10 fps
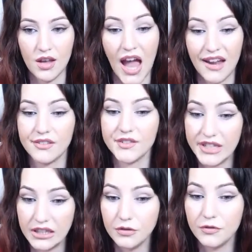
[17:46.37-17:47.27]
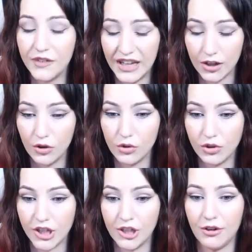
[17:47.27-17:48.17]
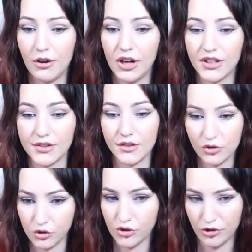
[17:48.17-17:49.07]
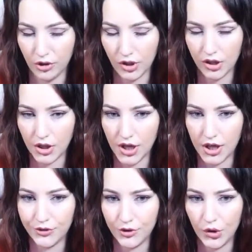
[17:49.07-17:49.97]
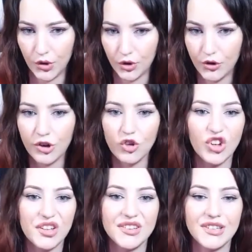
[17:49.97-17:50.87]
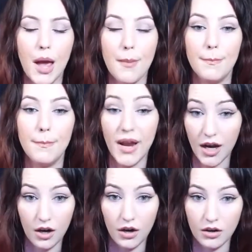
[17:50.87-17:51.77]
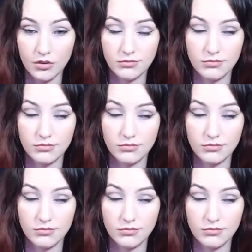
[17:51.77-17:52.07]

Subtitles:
I still think Urukiora is stronger than you. You're just a bigger.